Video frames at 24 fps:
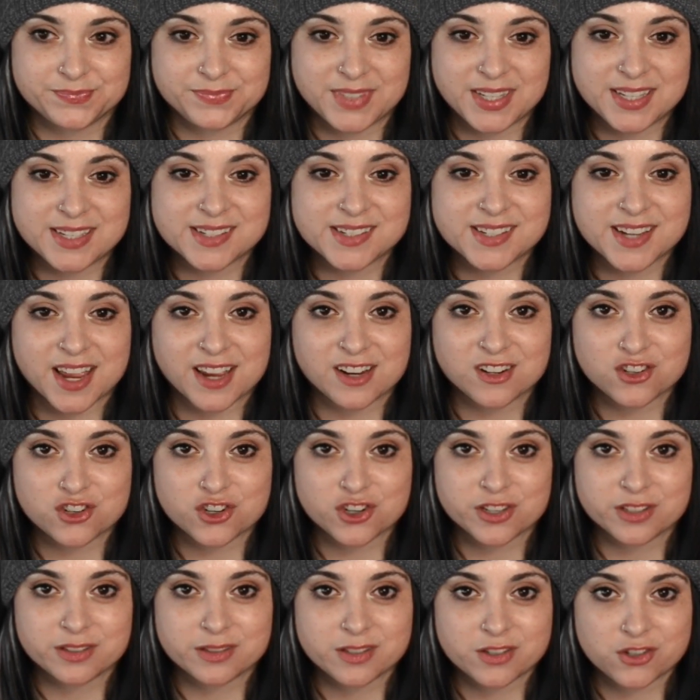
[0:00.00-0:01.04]

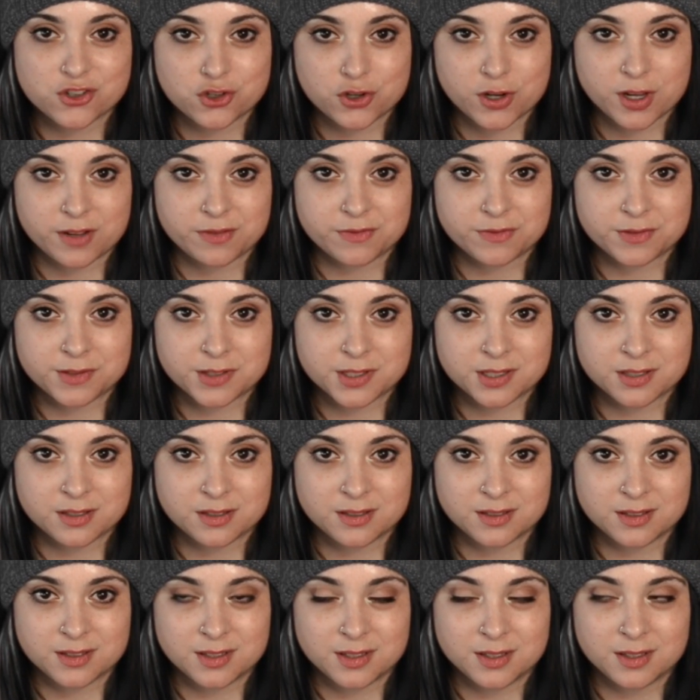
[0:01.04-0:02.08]
intentions shift,
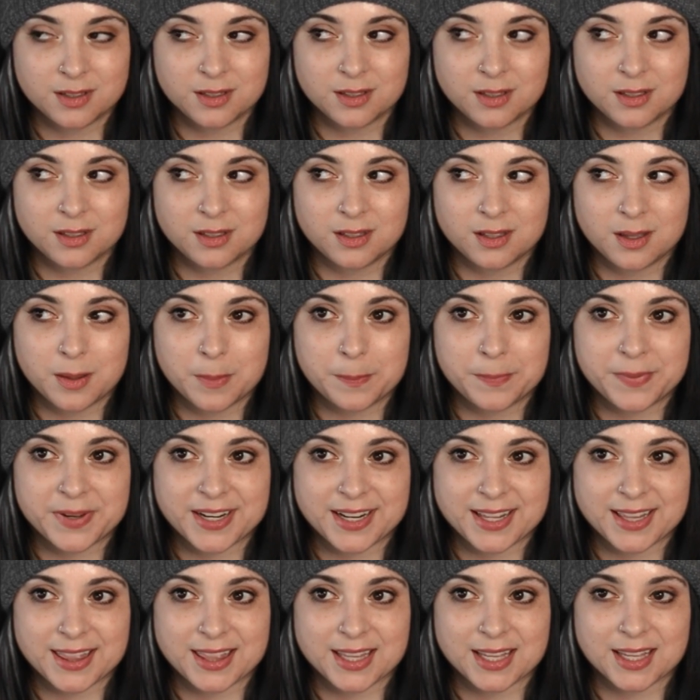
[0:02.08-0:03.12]
but
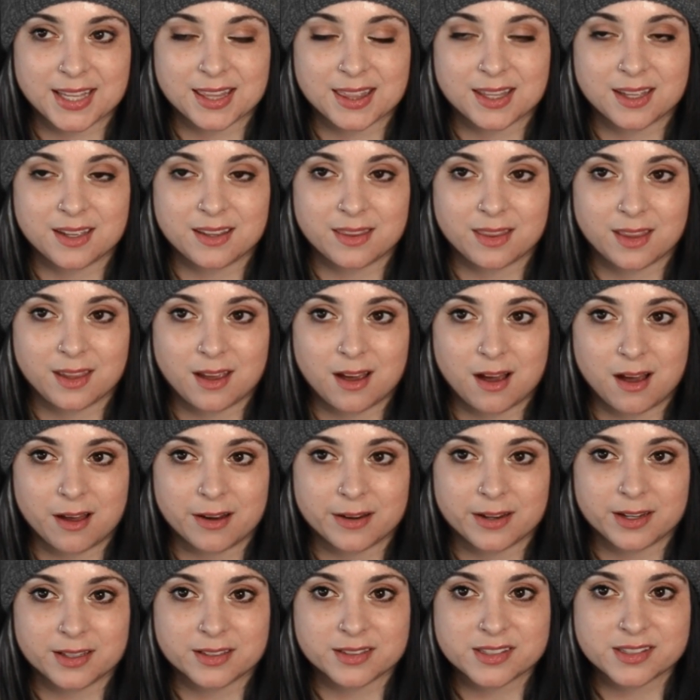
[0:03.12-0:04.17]
I think that the
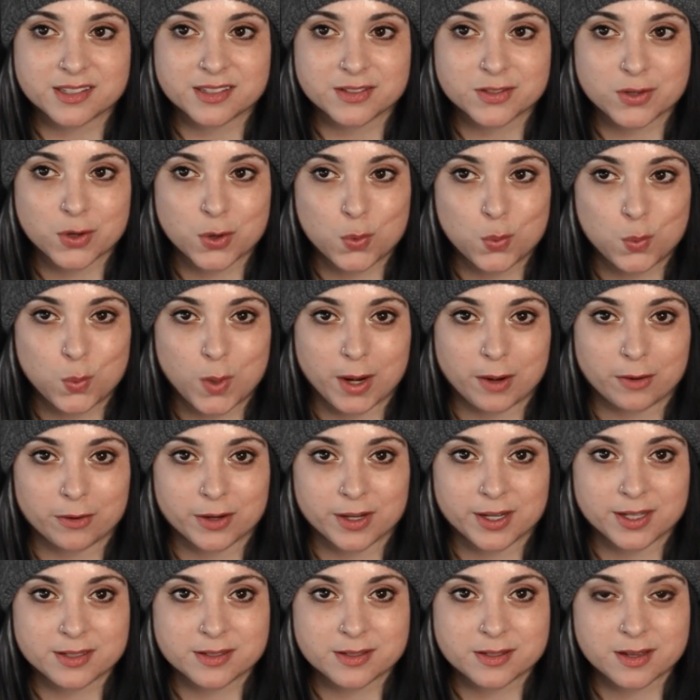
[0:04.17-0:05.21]
audience's
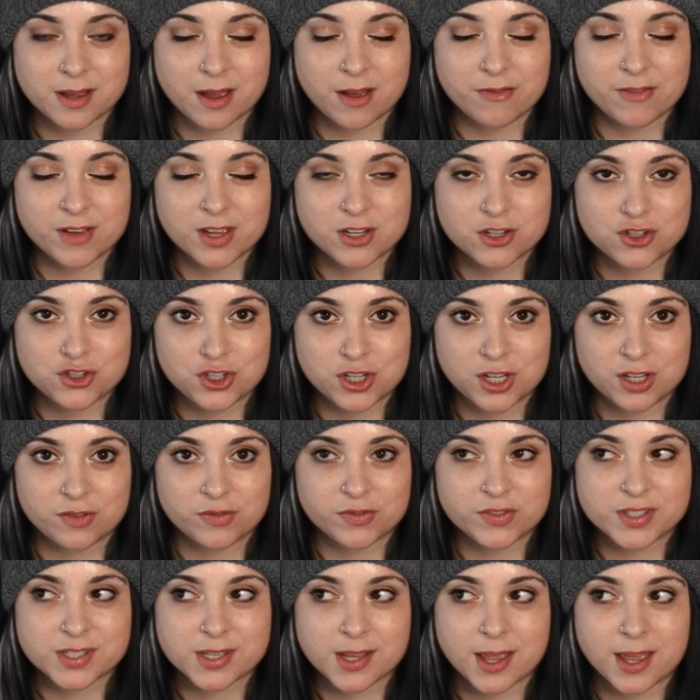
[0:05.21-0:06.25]
awareness of it
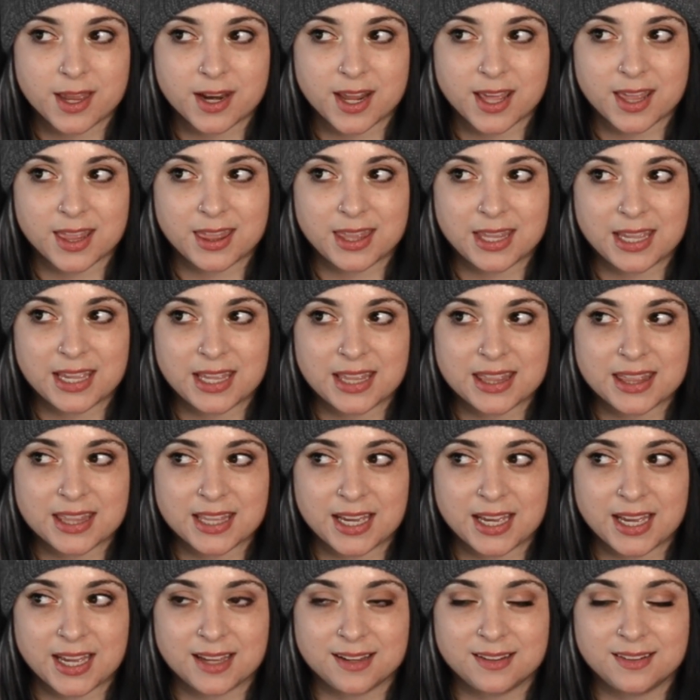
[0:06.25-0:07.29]
shifts, and I think
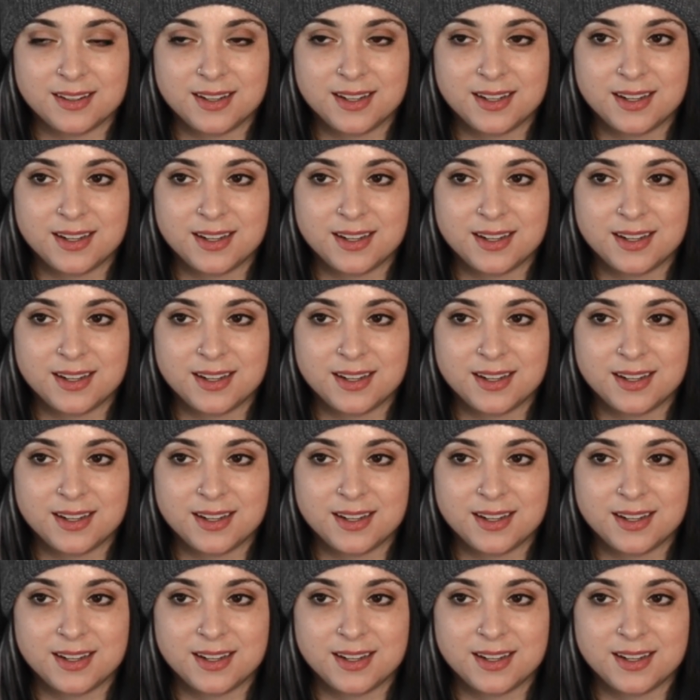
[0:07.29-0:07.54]
that